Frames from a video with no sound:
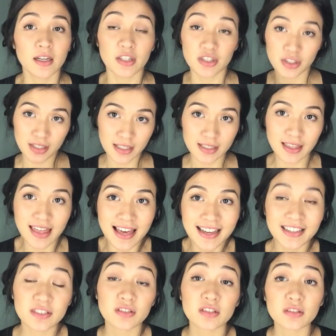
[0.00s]
She didn't think,
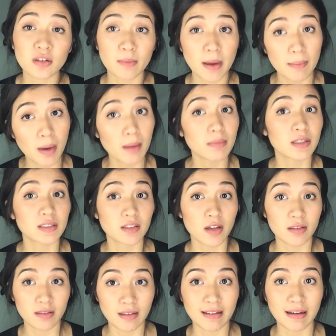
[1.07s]
no, my mom does
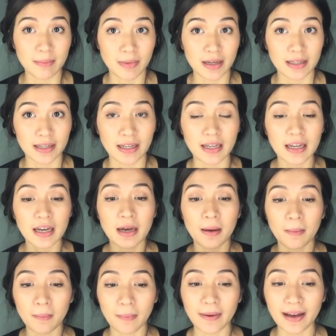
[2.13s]
not think I'm ugly,
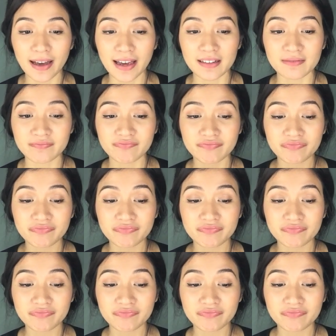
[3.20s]
but